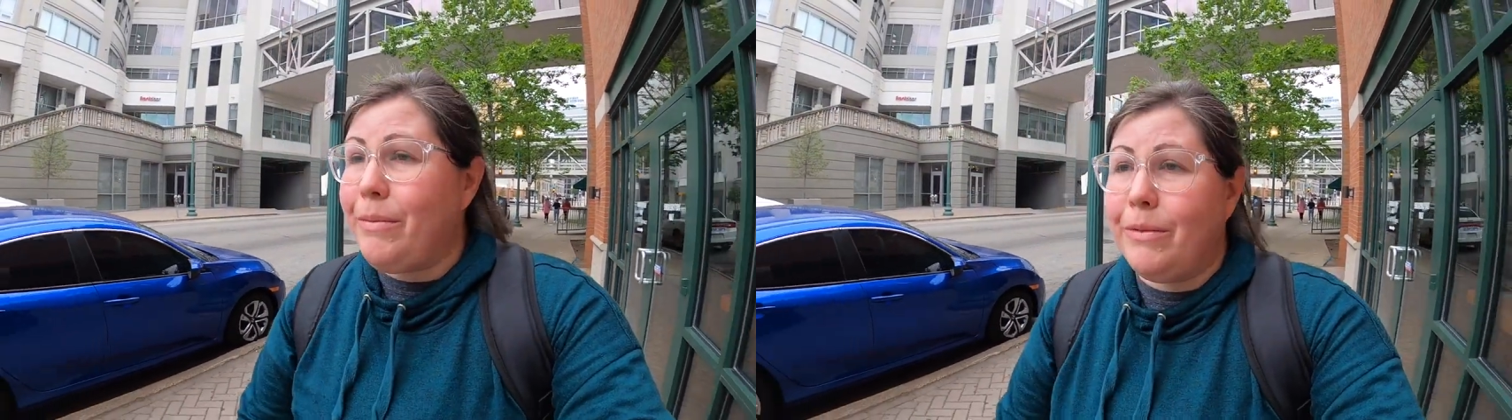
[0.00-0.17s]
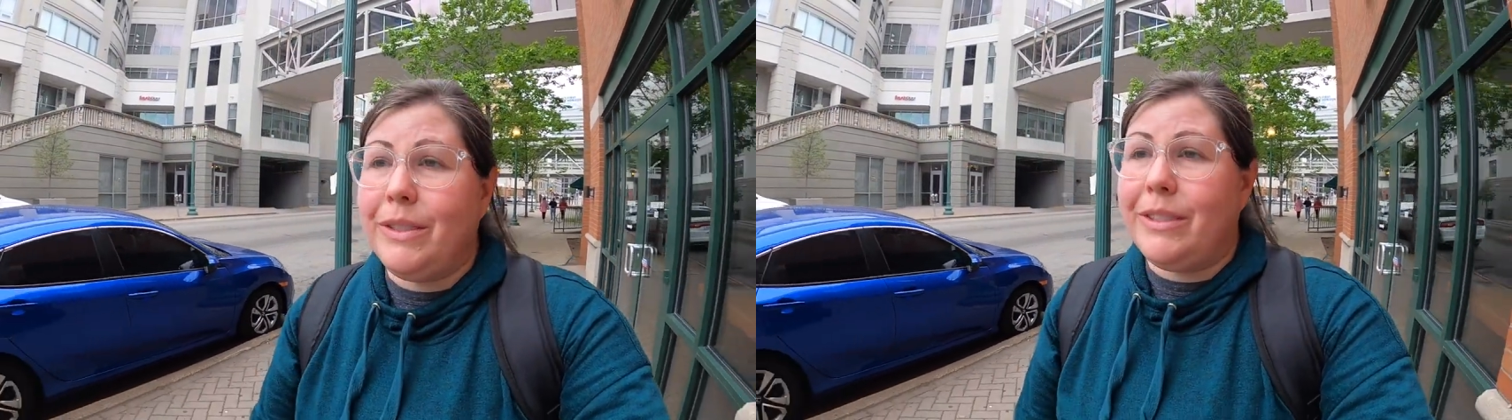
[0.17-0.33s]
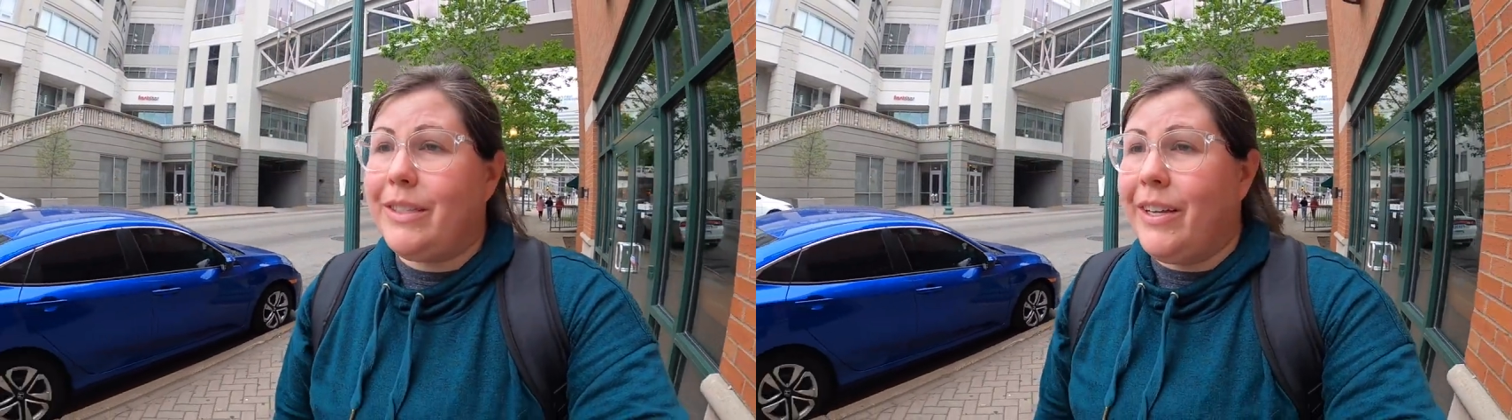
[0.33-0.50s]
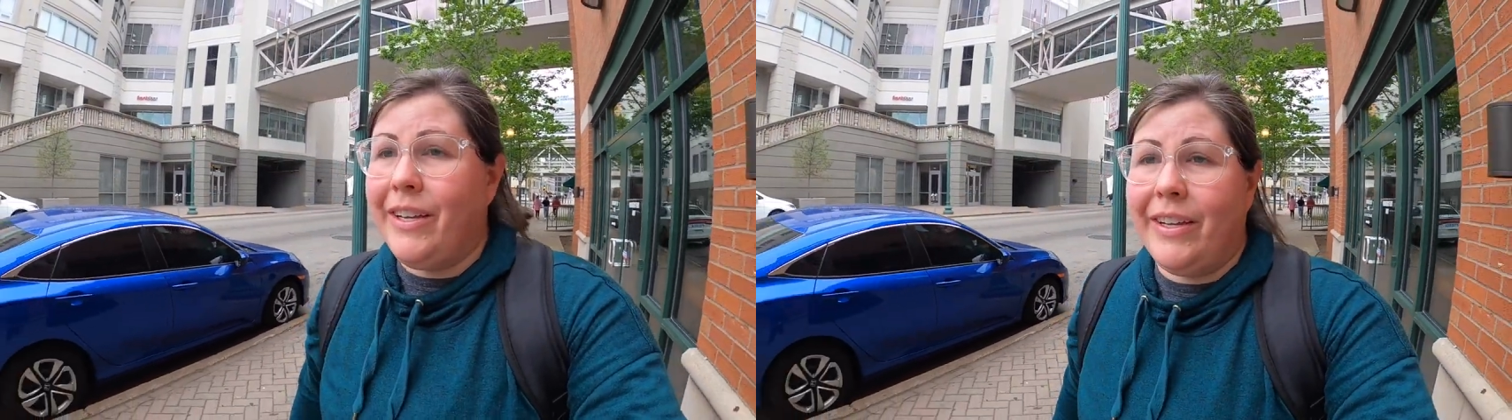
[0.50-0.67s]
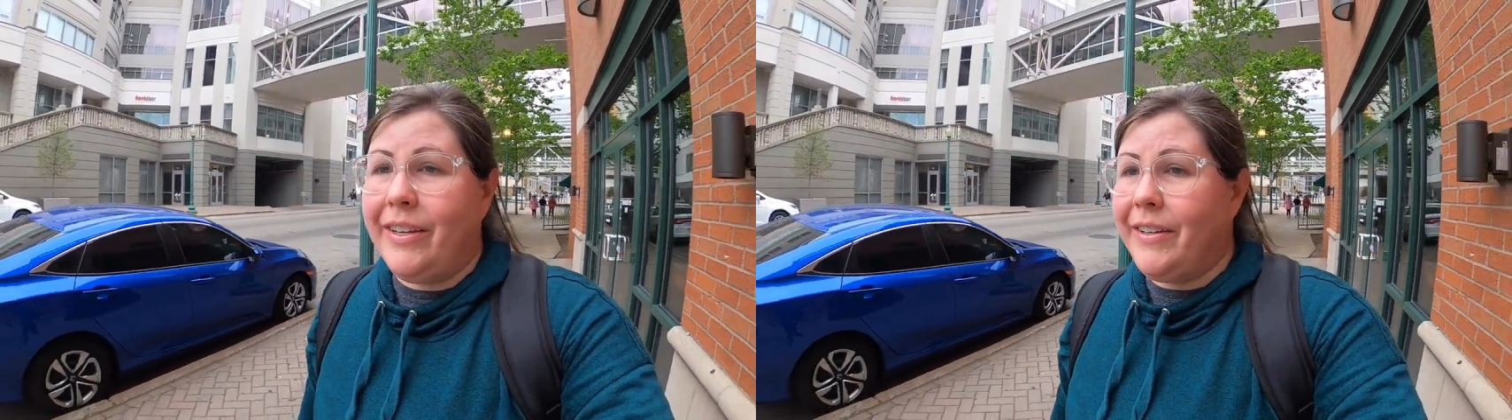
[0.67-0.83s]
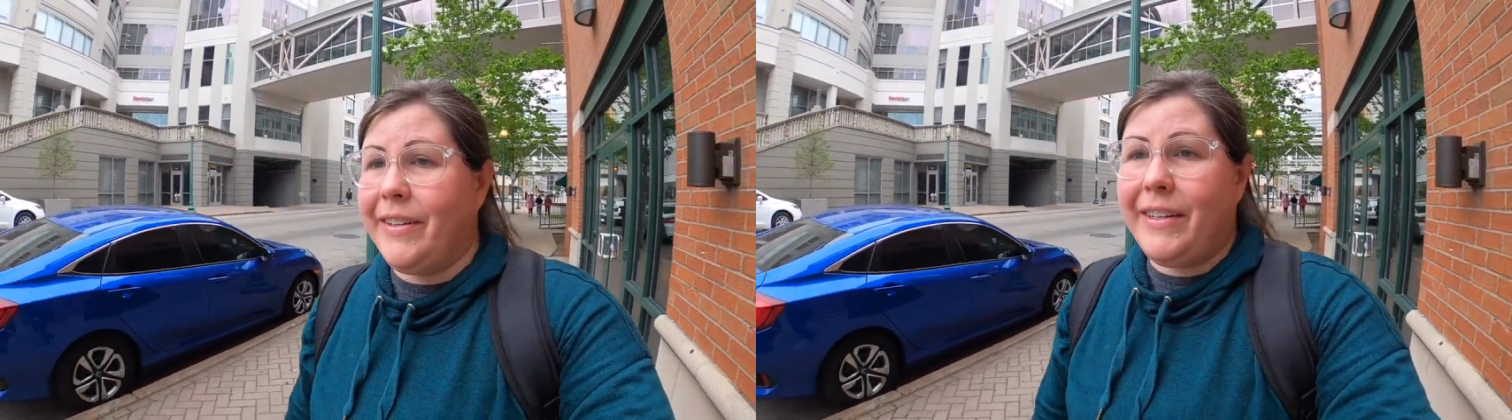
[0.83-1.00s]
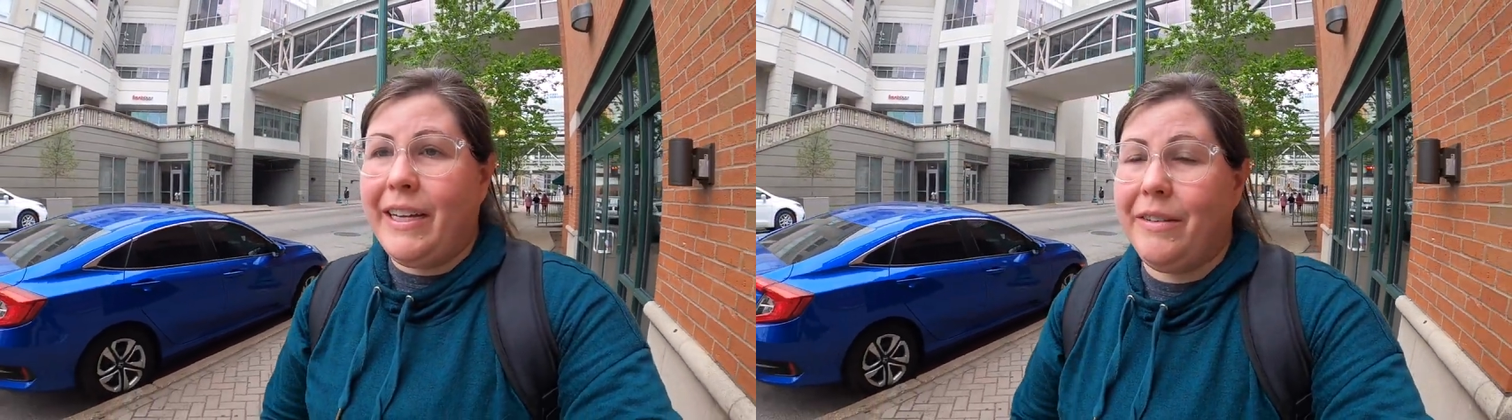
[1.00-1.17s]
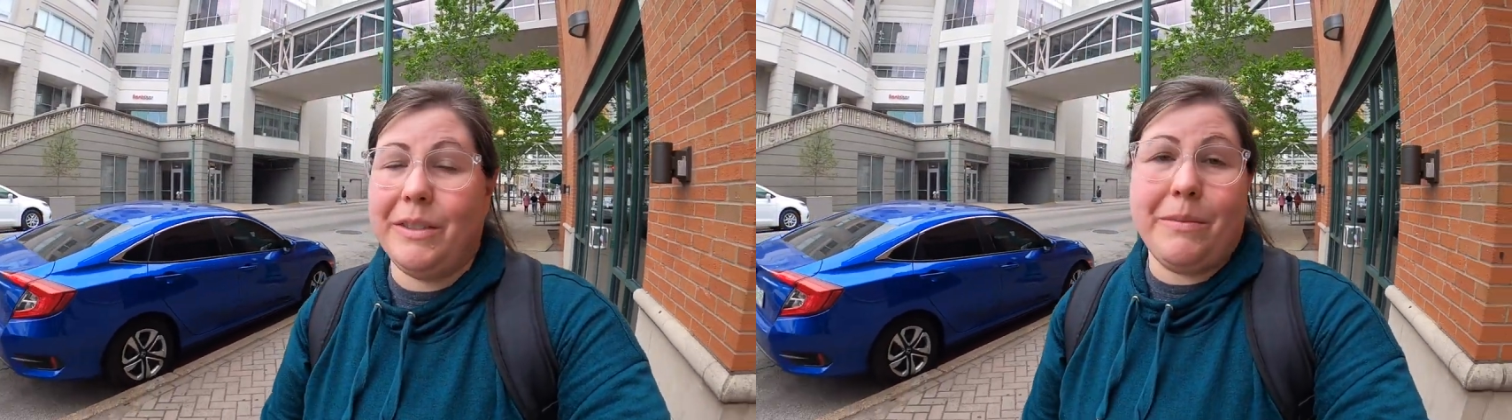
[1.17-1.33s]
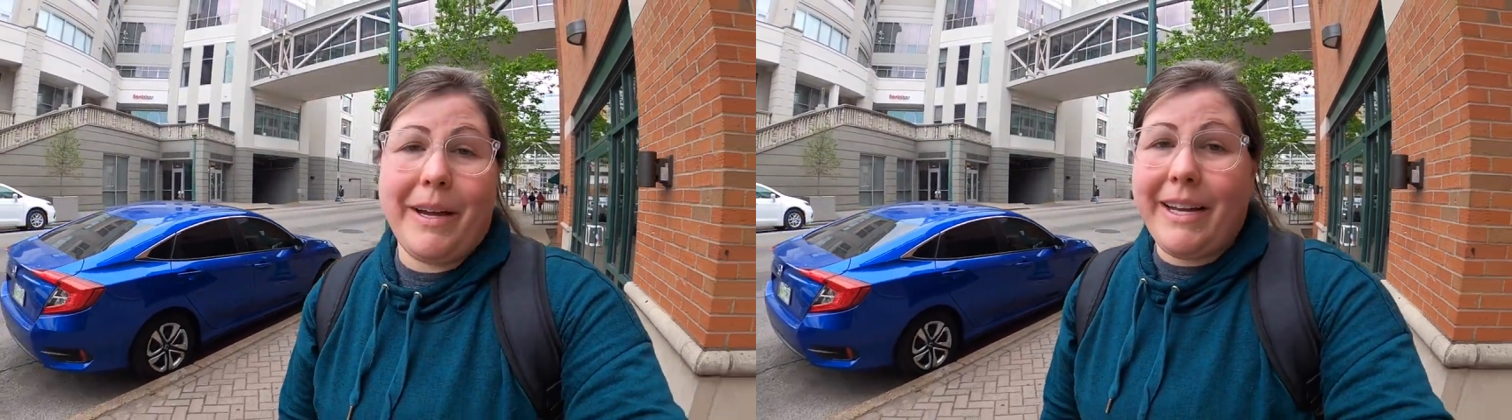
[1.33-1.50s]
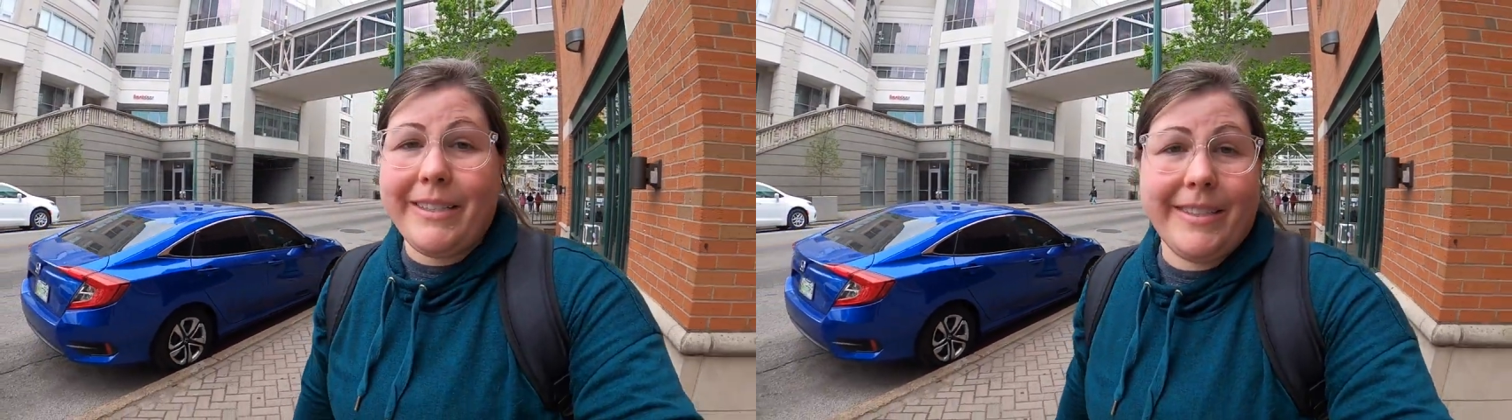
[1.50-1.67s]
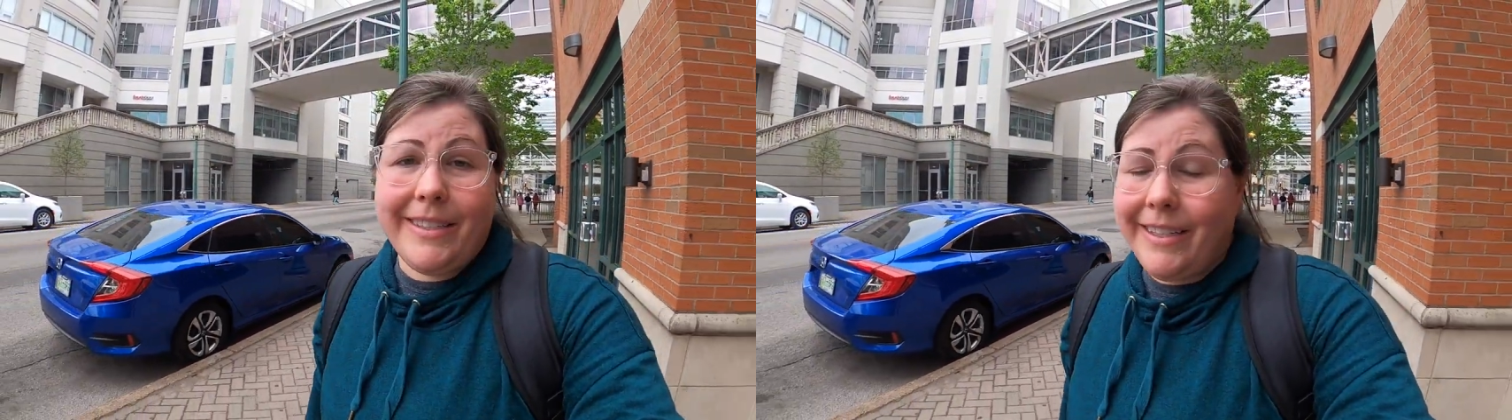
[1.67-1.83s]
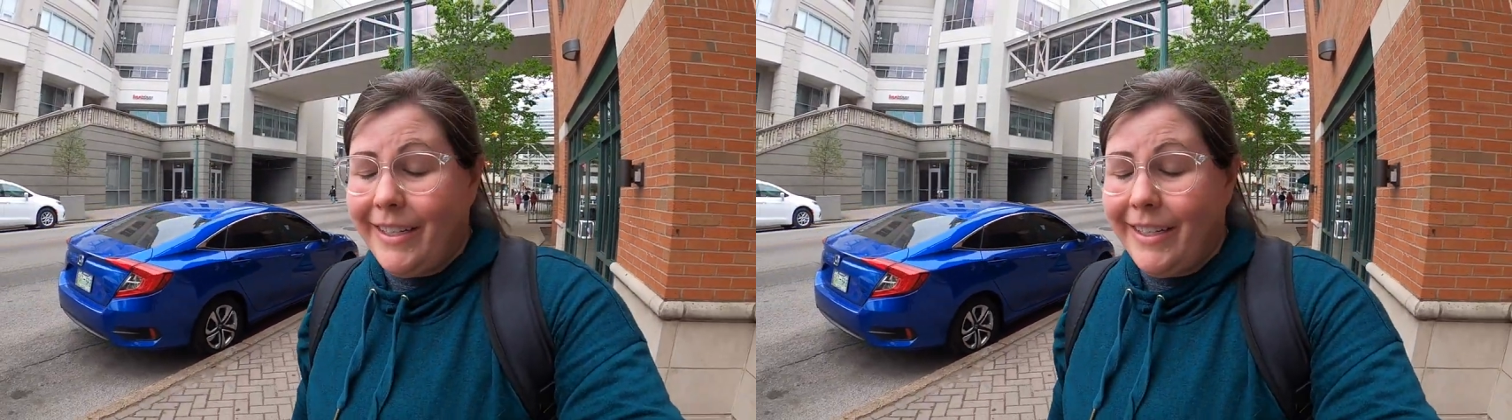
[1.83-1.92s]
it was the best.